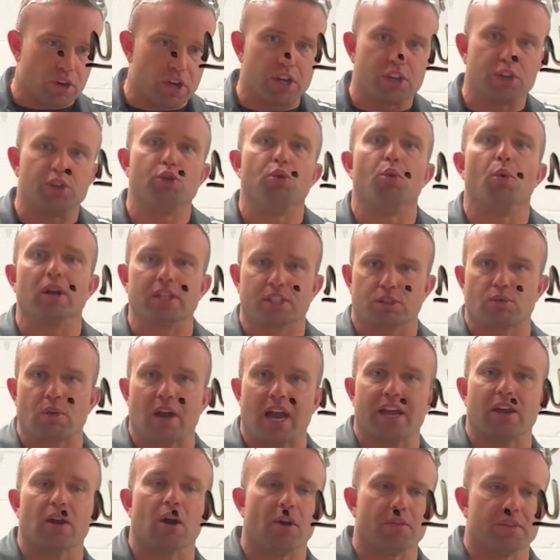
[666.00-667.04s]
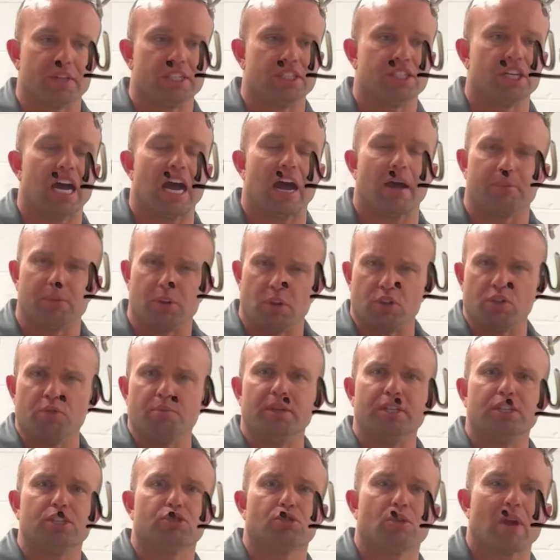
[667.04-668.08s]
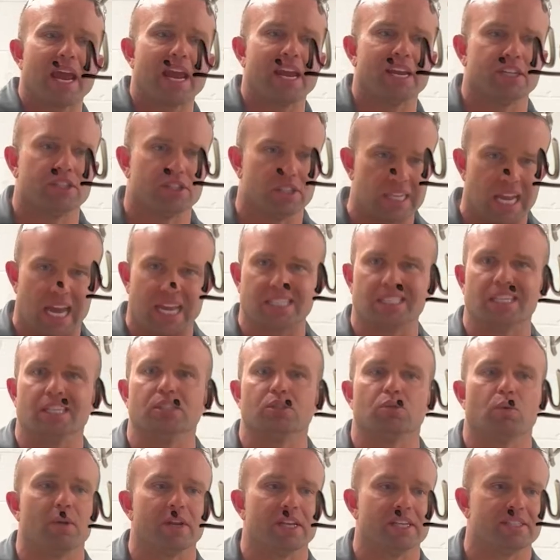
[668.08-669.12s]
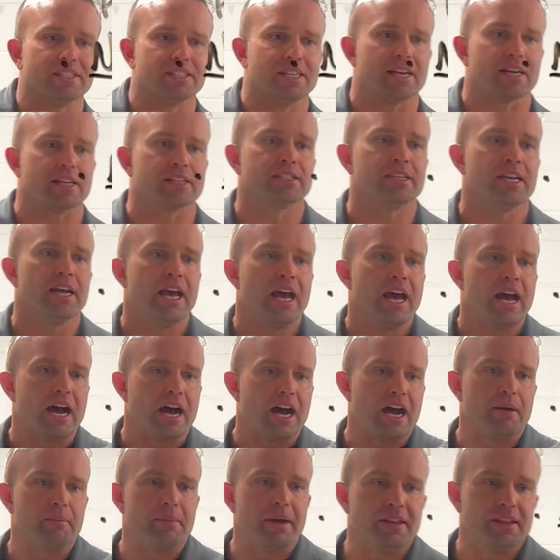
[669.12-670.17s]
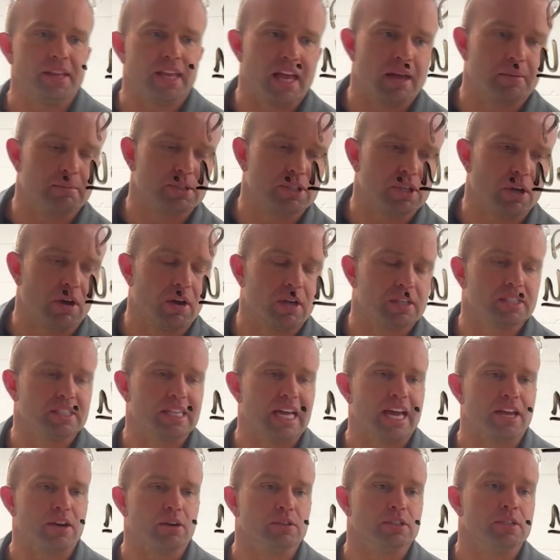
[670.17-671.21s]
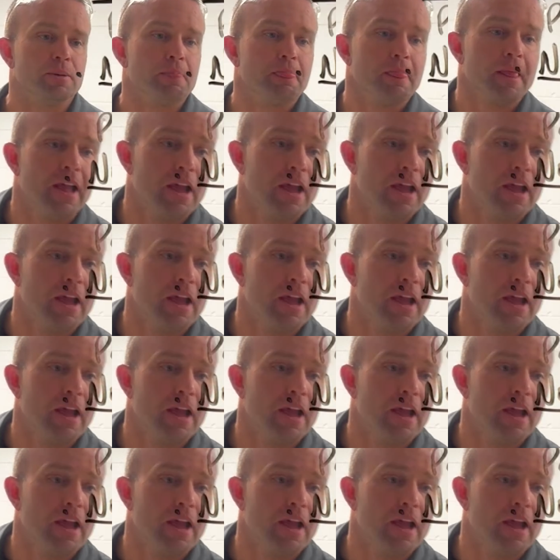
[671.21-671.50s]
going to do what's right on the job. You've been trained to 1926 and the MSHA standards.